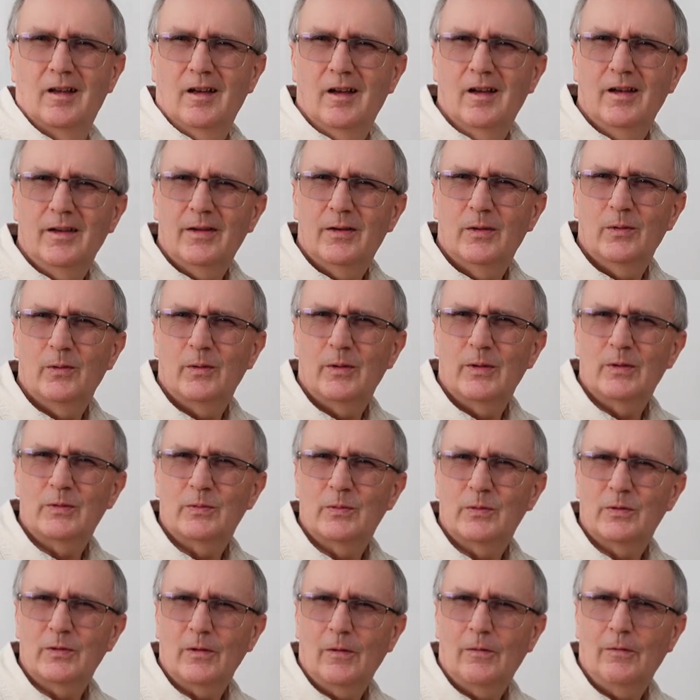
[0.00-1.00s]
I thought this
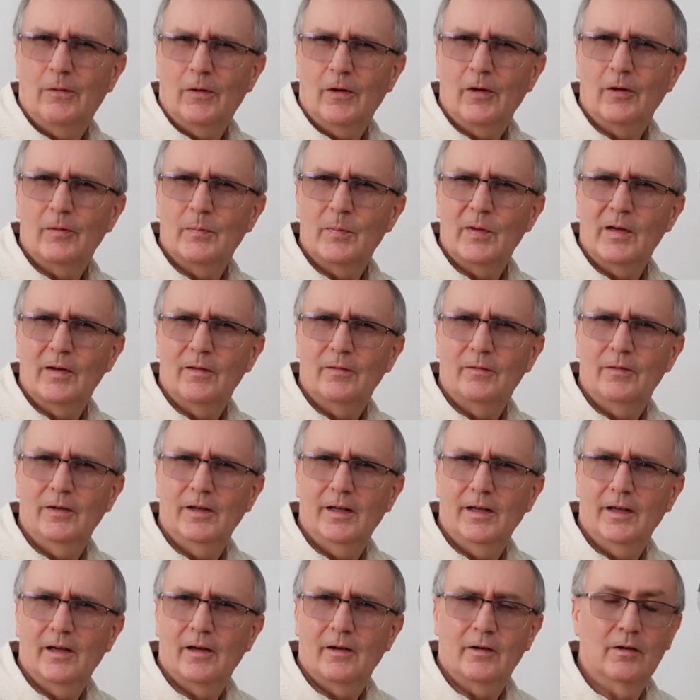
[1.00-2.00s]
was a 5-minute
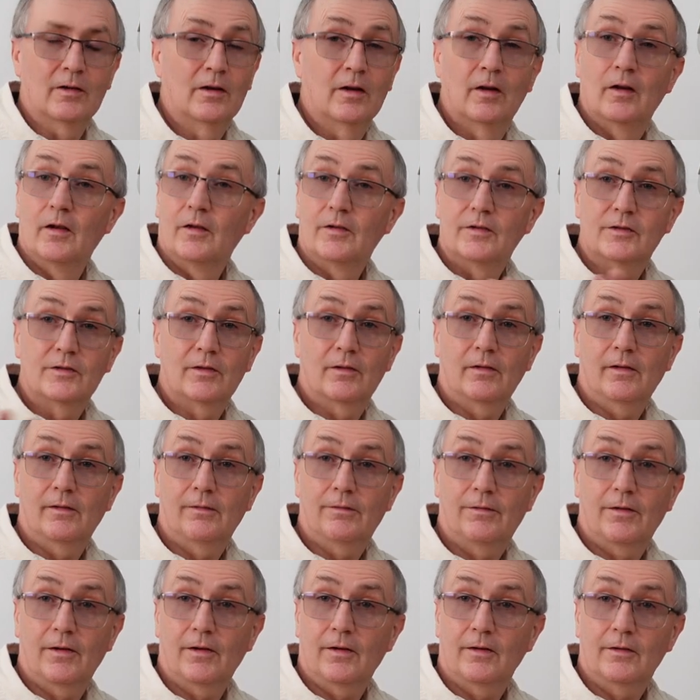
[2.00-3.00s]
video. Sorry,
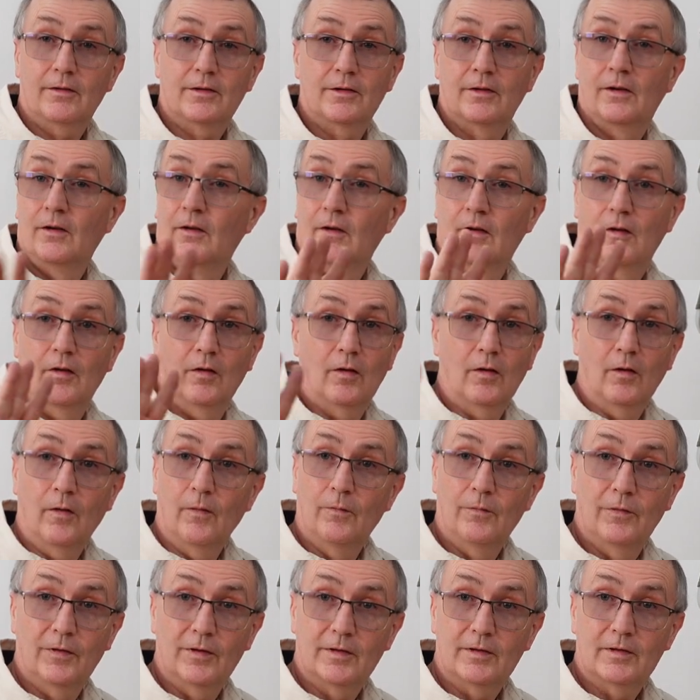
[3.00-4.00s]
folks.
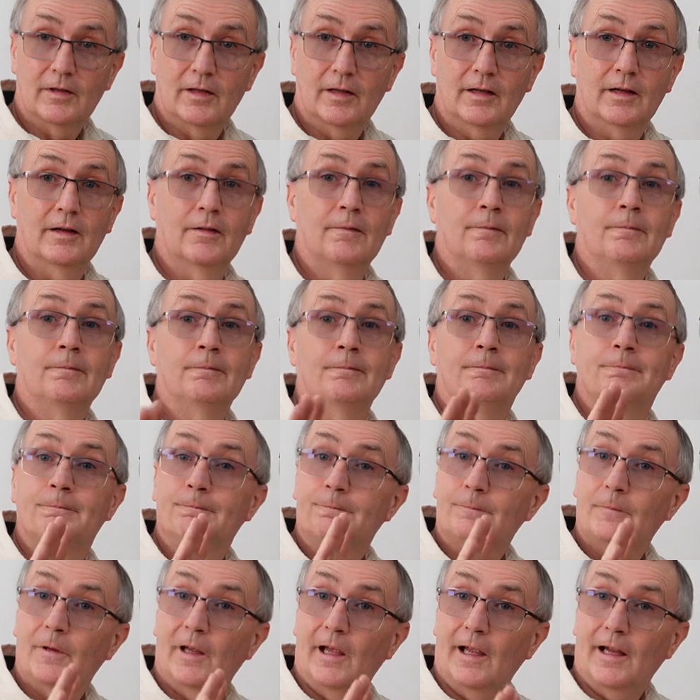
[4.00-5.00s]
Obviously,
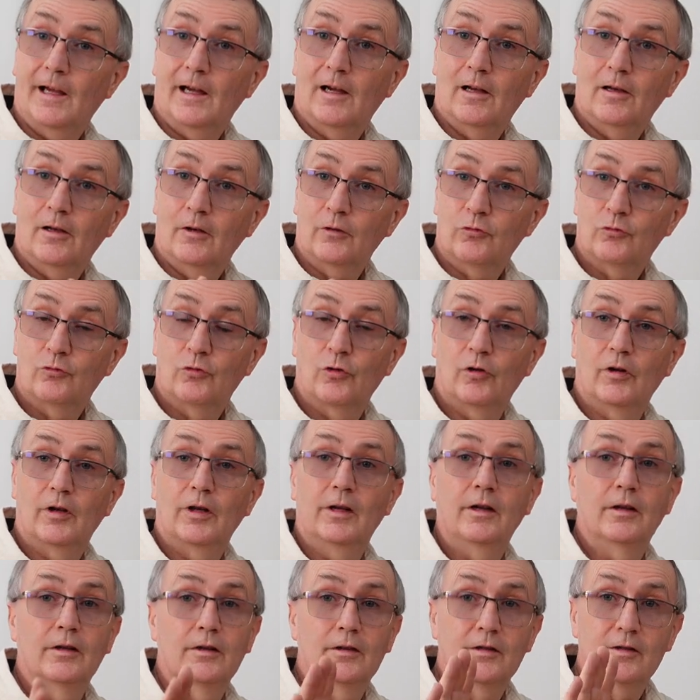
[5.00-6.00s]
Eckla
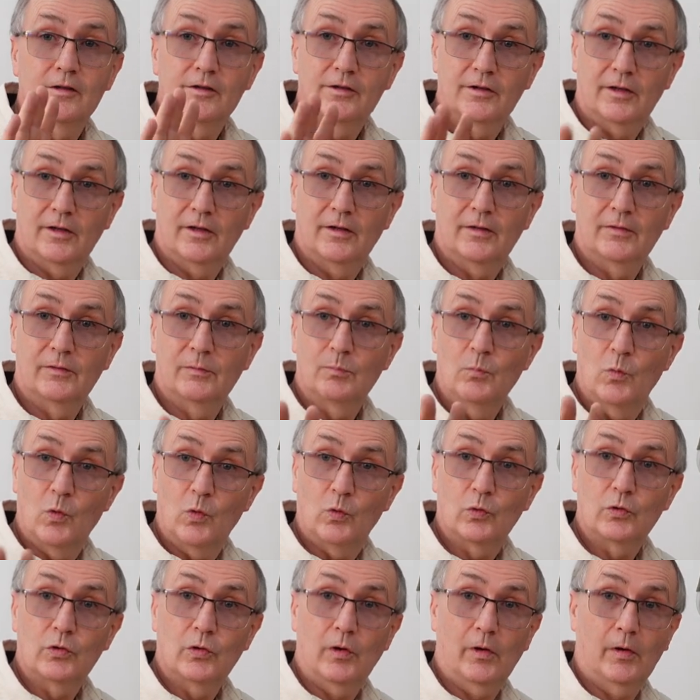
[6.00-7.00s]
Trolley deserves
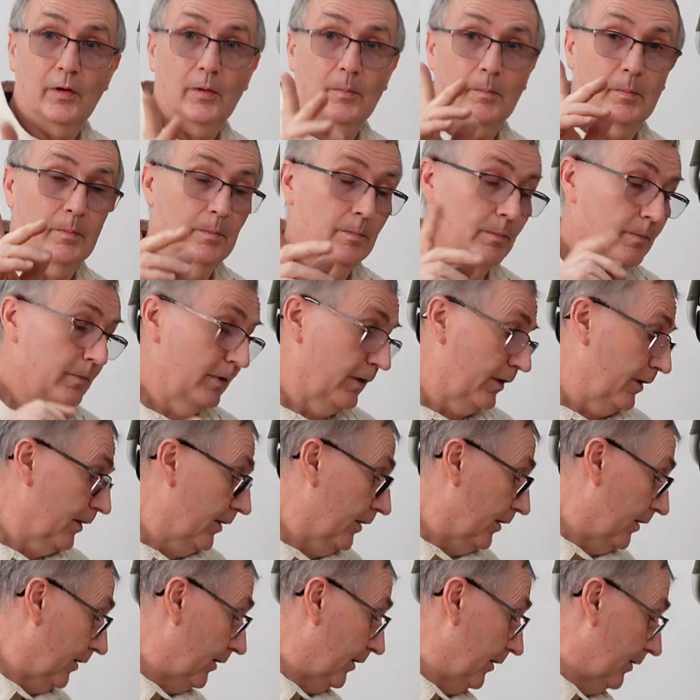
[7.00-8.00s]
more time.
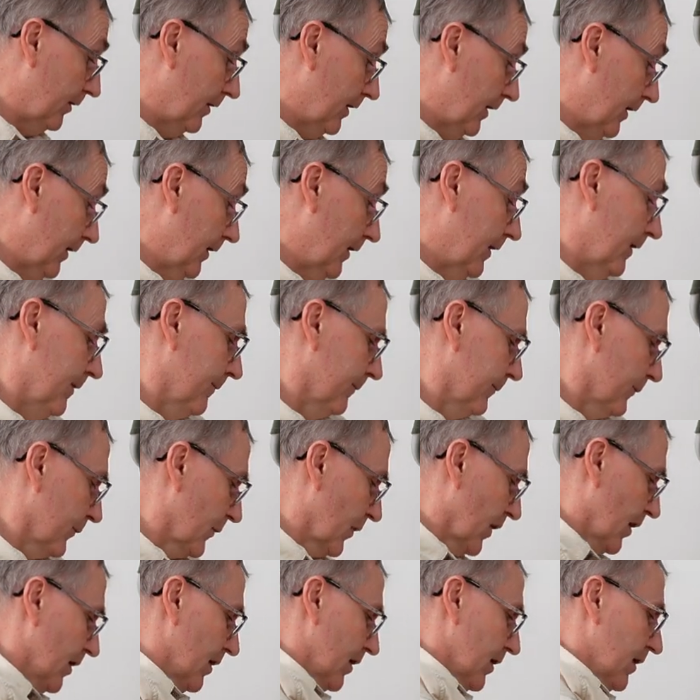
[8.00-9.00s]
Okay.
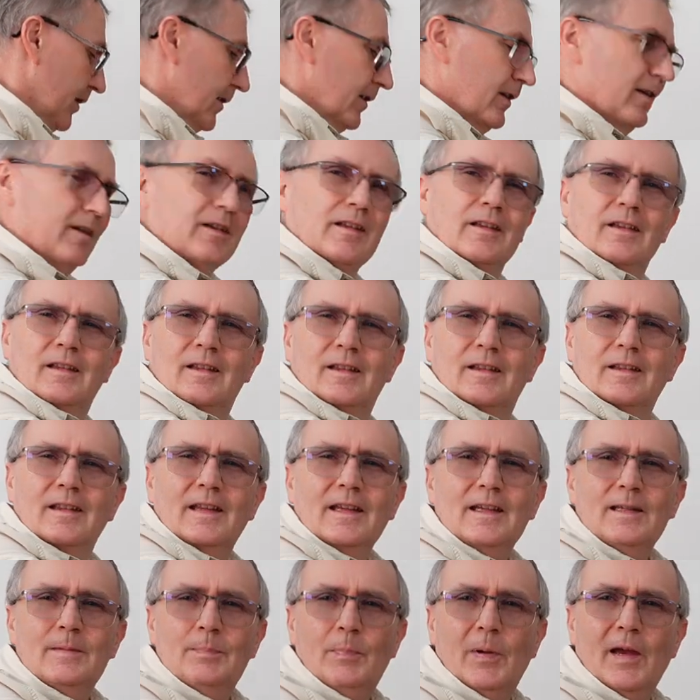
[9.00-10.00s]

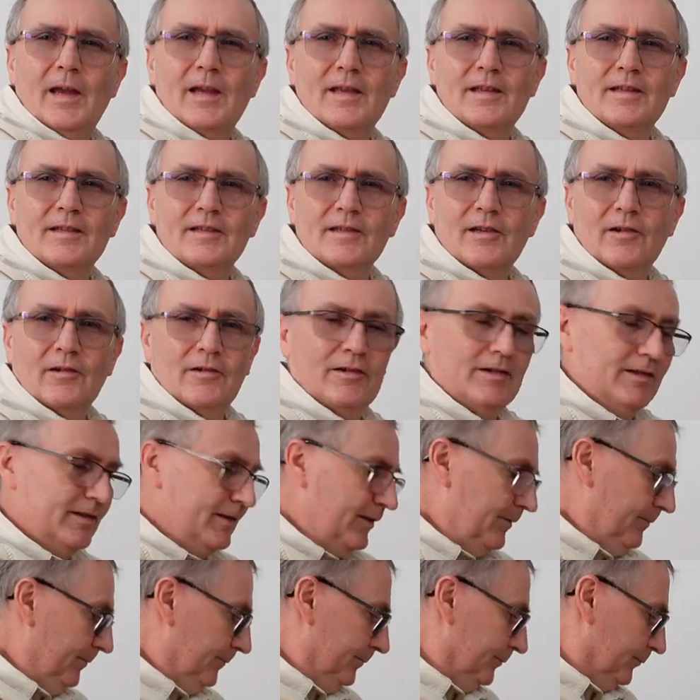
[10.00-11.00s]
These pens,
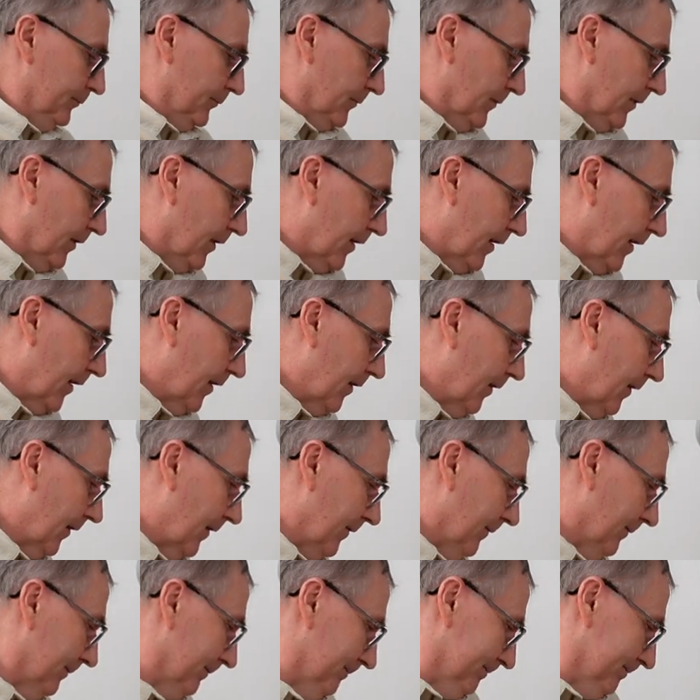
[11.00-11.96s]
guys. Eckla.